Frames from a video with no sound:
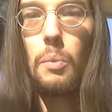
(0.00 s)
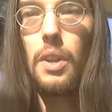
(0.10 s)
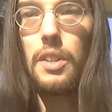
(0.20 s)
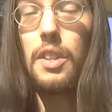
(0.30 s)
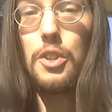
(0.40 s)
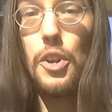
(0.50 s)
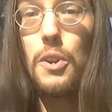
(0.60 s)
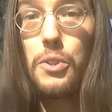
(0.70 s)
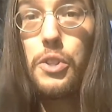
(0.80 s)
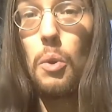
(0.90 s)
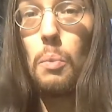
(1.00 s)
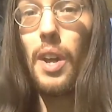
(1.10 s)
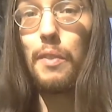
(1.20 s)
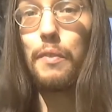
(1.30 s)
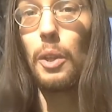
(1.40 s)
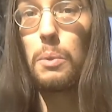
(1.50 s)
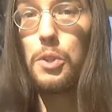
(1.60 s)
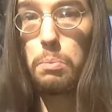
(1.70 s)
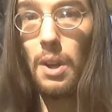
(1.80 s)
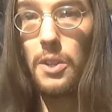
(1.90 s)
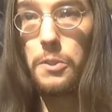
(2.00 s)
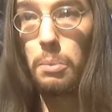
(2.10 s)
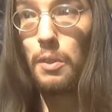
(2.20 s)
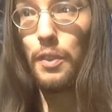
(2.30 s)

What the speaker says: The jurors don't want to feel responsible